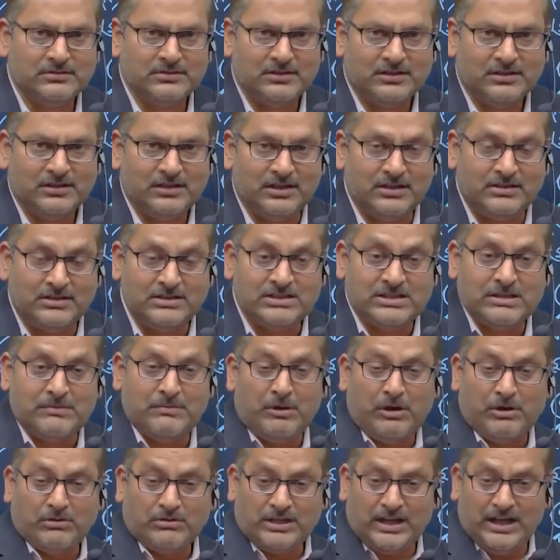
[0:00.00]
It is
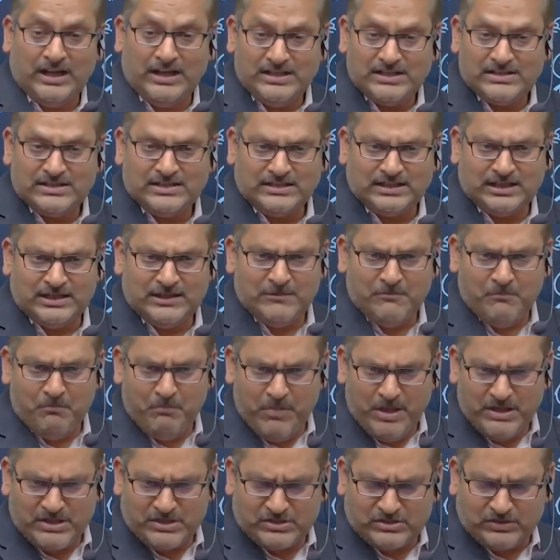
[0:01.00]
about eliciting
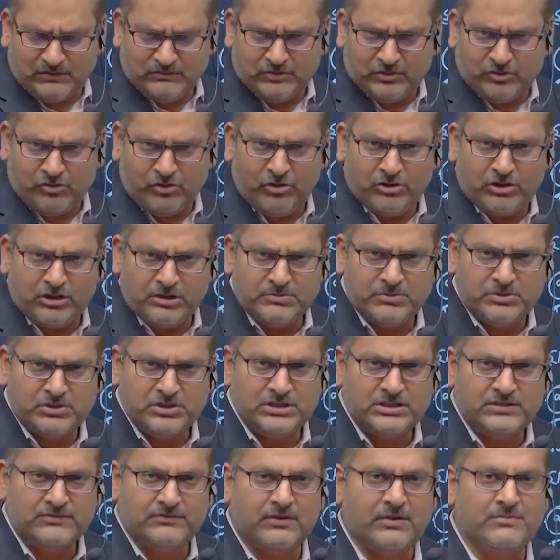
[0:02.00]
best of the
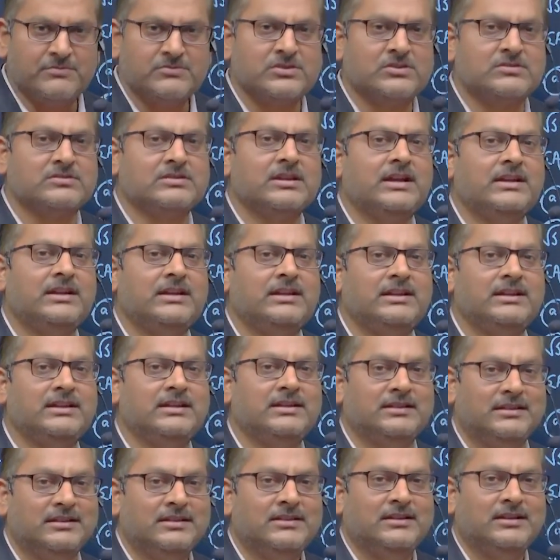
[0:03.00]
contributions from society,
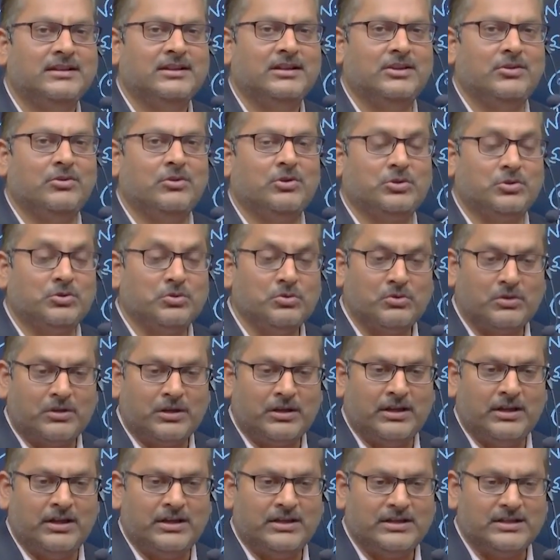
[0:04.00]
to
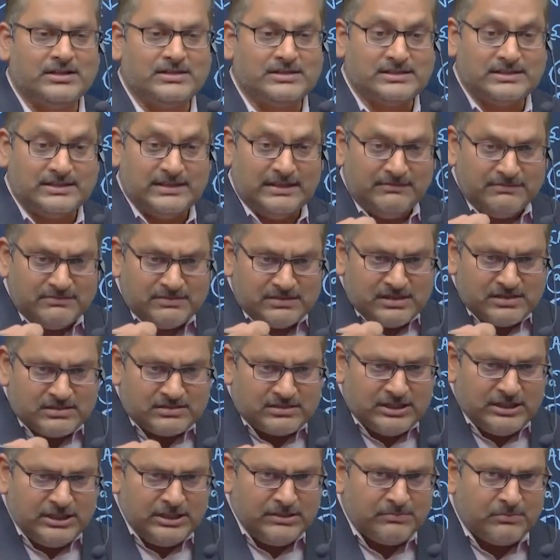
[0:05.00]
create a
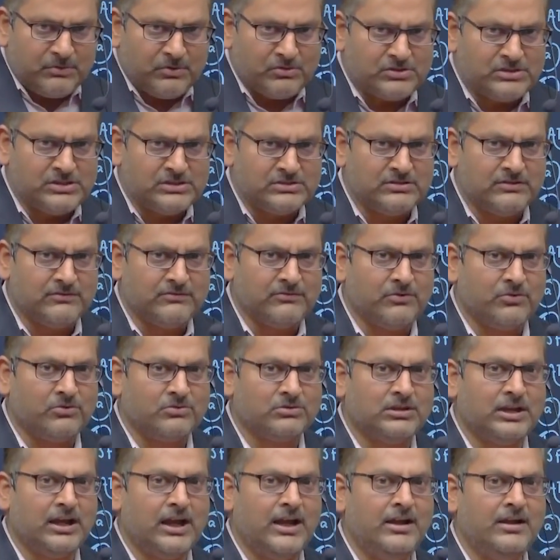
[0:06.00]
self-sustaining process of
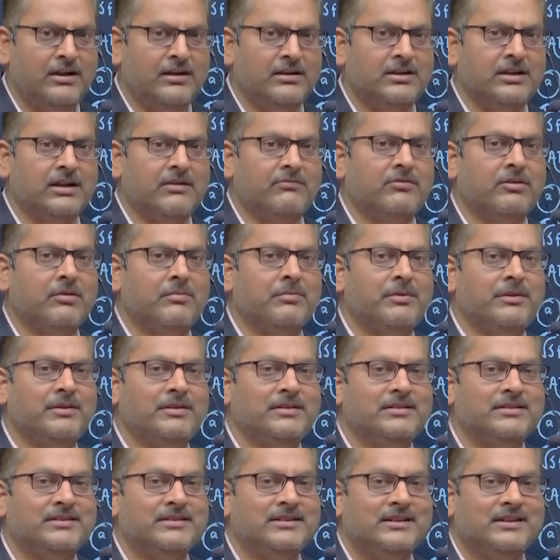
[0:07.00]
growth and
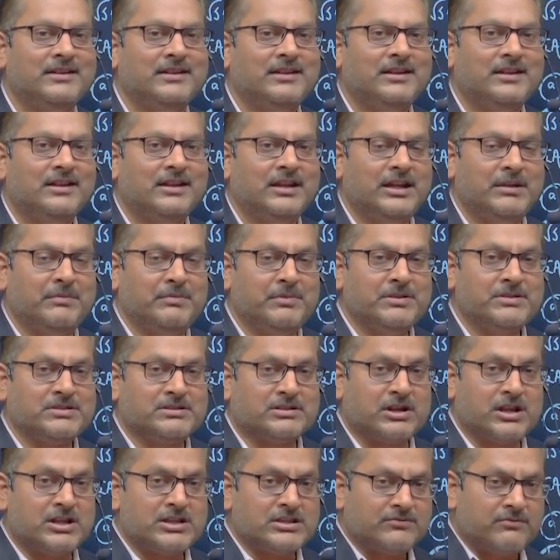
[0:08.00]
development. It means
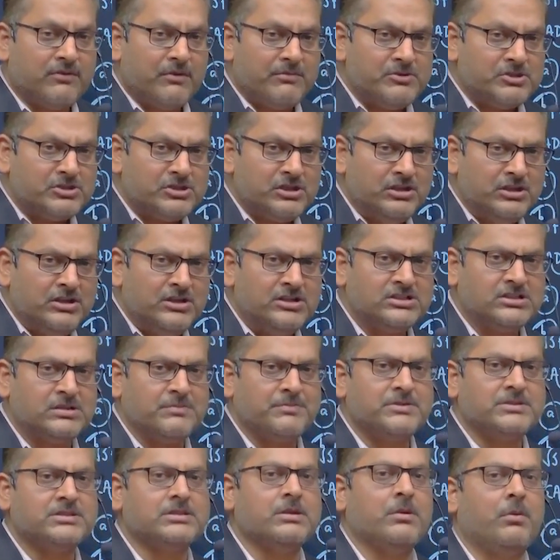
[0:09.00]
transformational leadership
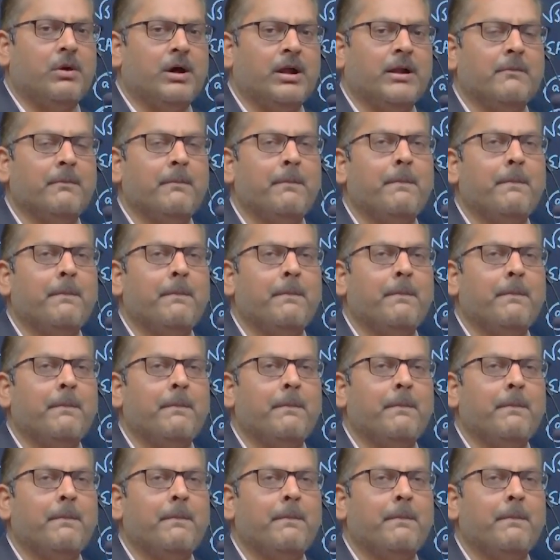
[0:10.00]
is the one